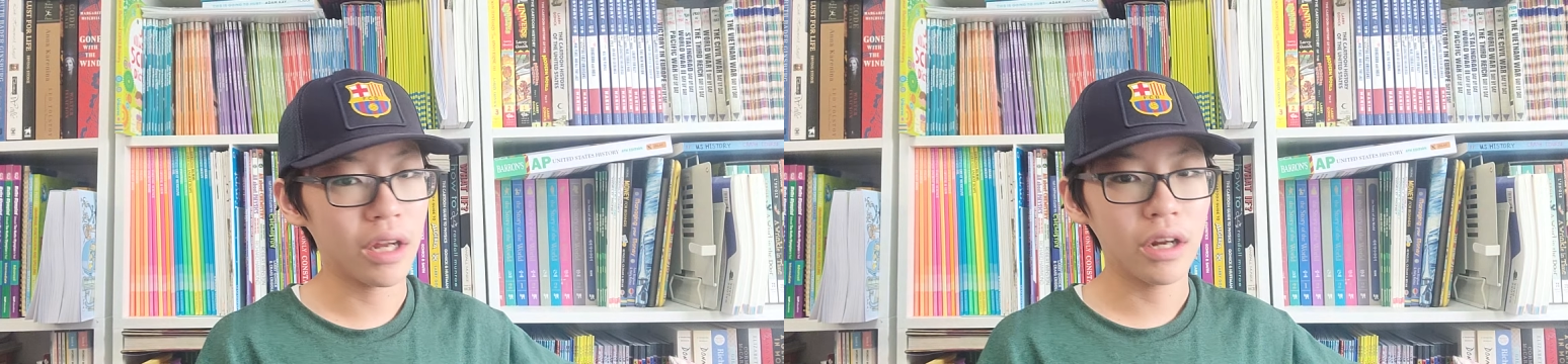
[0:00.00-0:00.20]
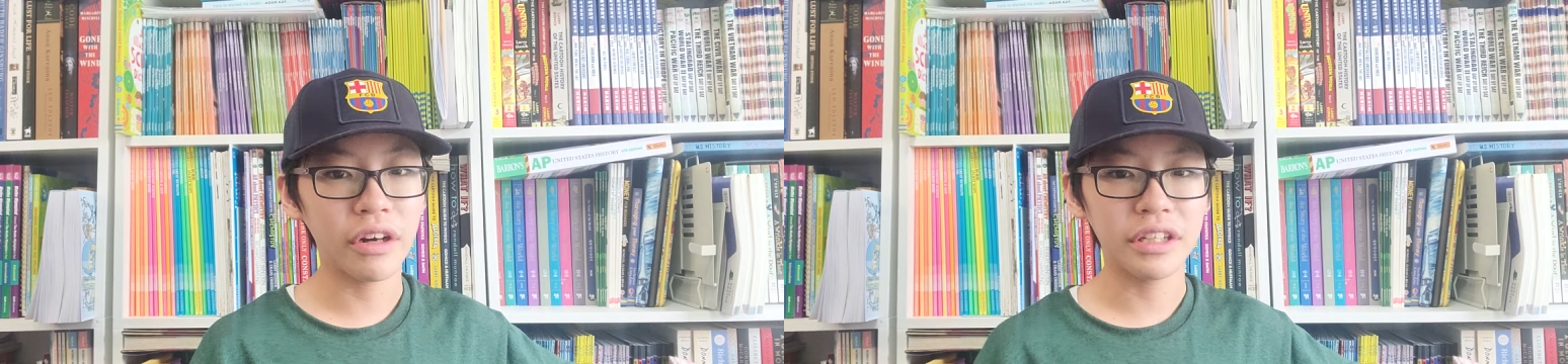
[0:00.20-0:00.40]

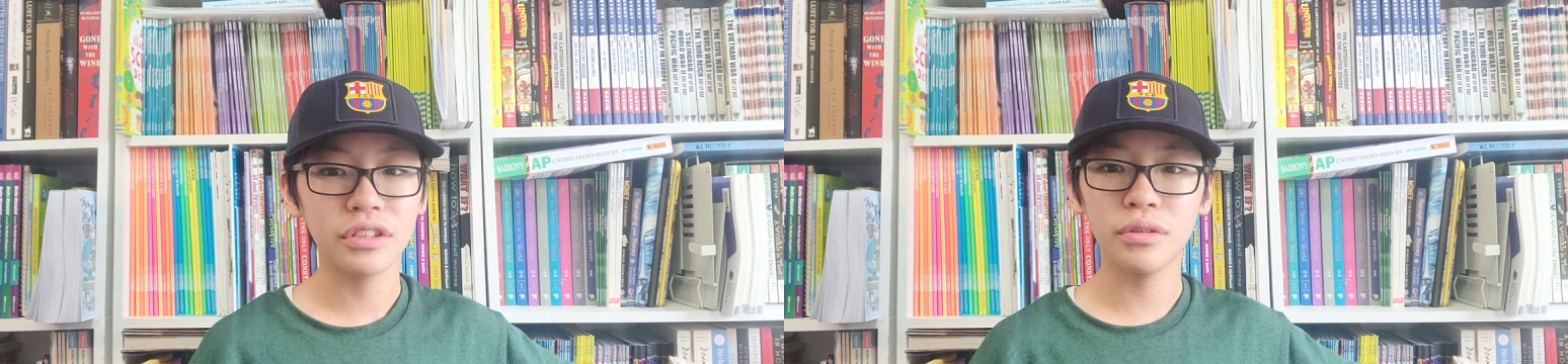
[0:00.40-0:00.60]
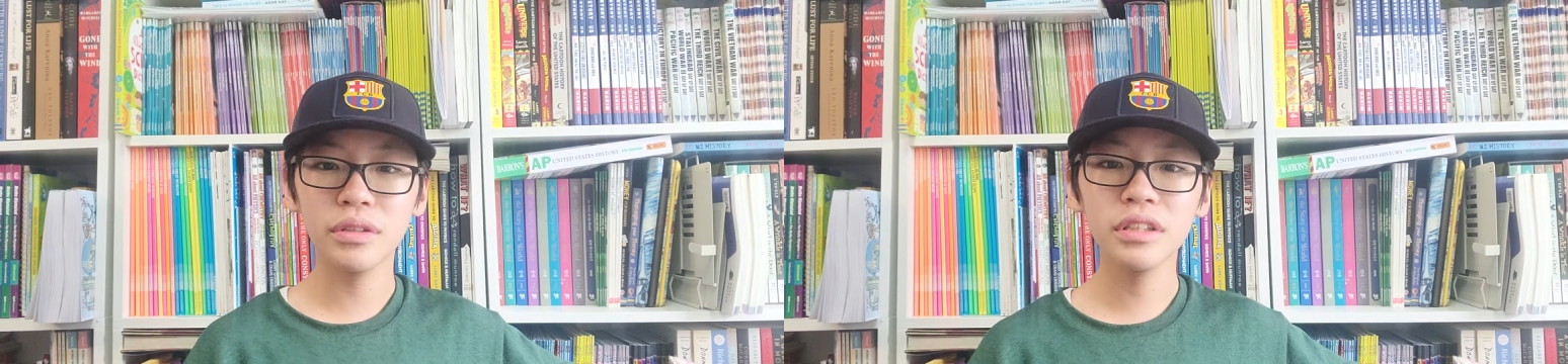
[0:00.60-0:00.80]
Right,
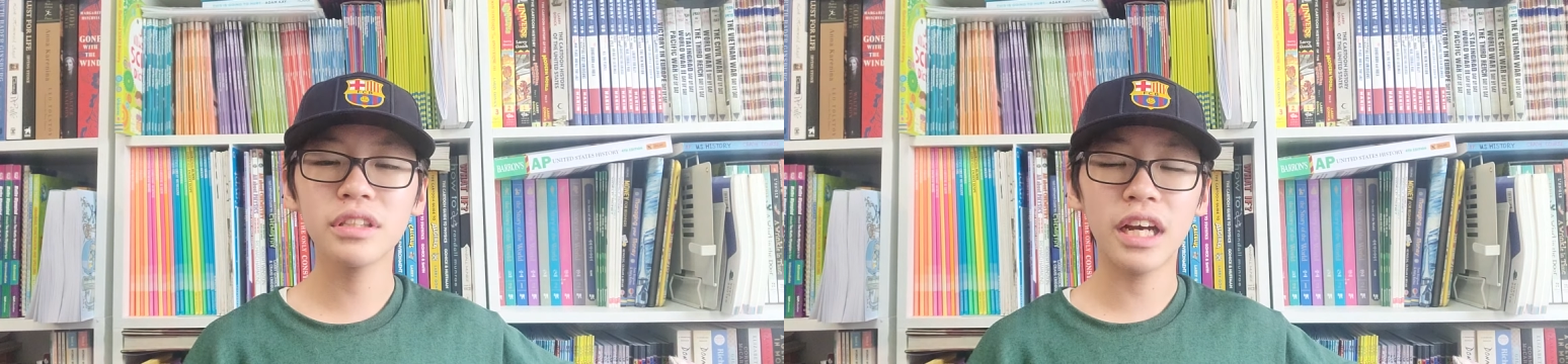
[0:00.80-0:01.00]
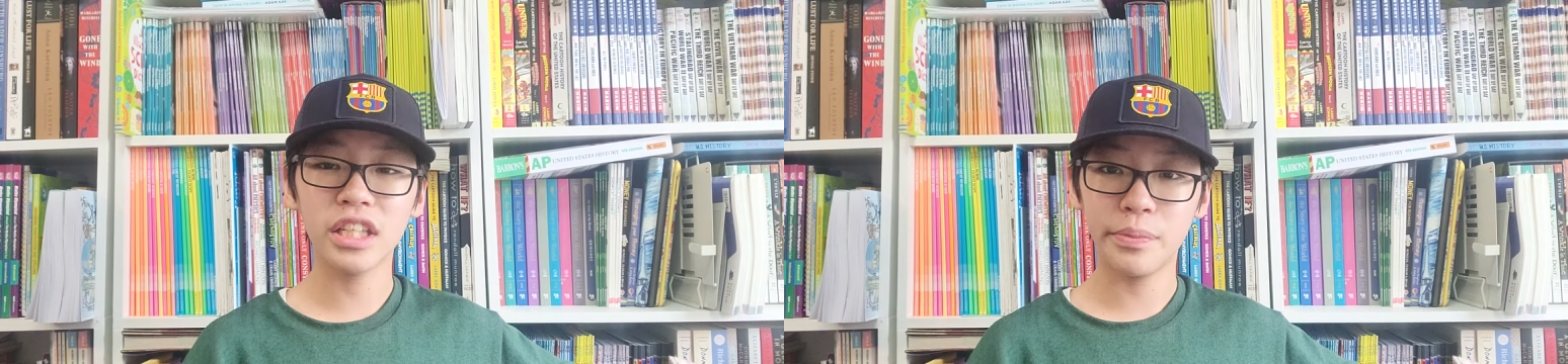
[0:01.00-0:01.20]
so this
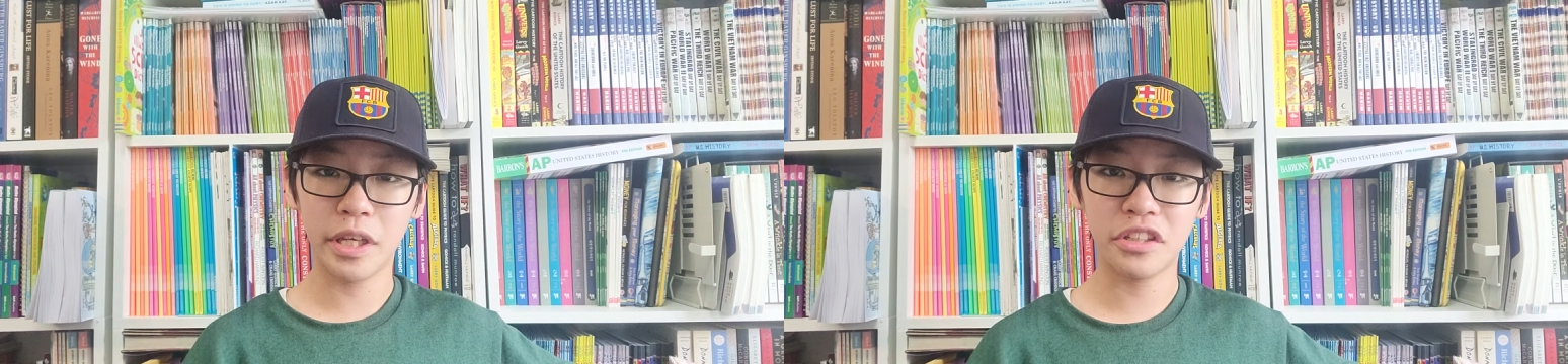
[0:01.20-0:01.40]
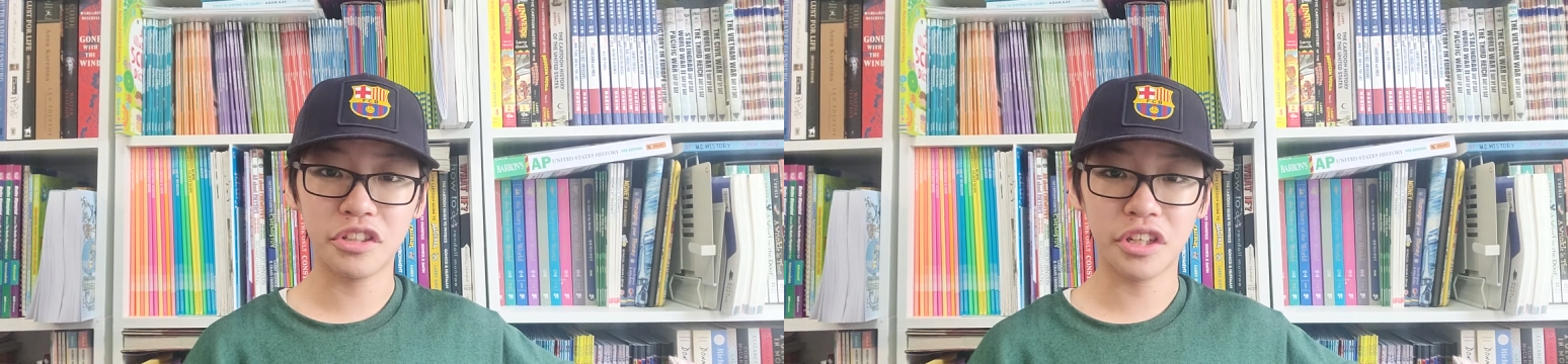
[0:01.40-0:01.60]
guy's
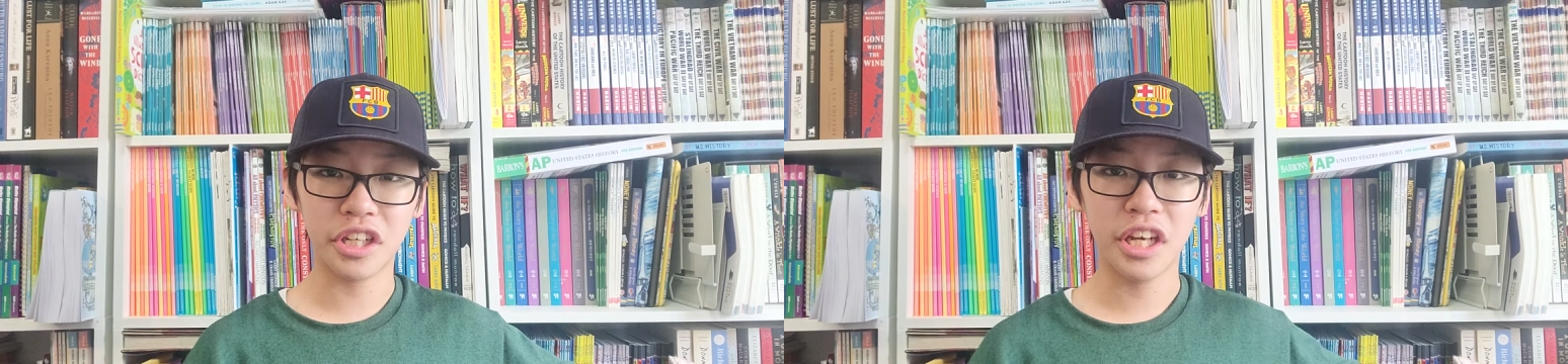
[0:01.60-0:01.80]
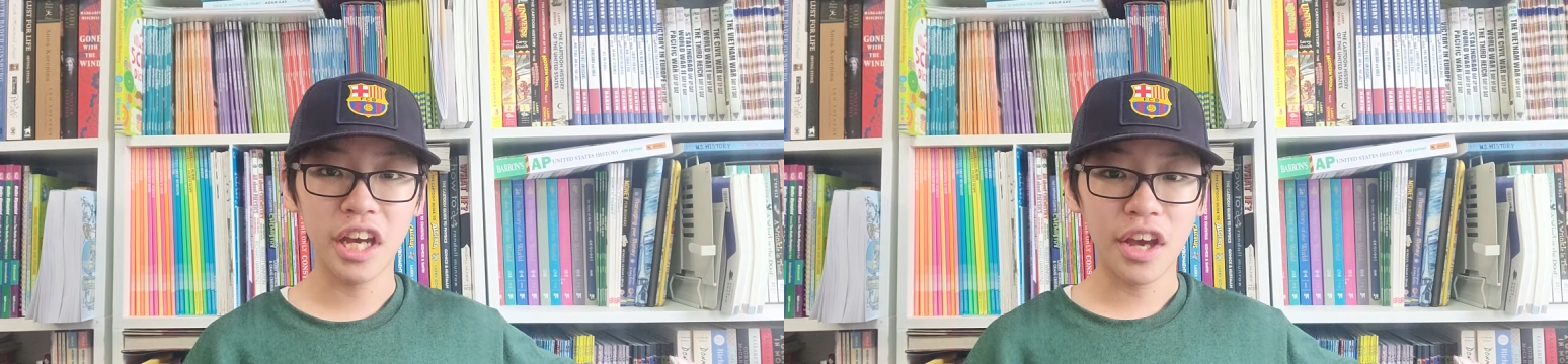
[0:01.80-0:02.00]
PhD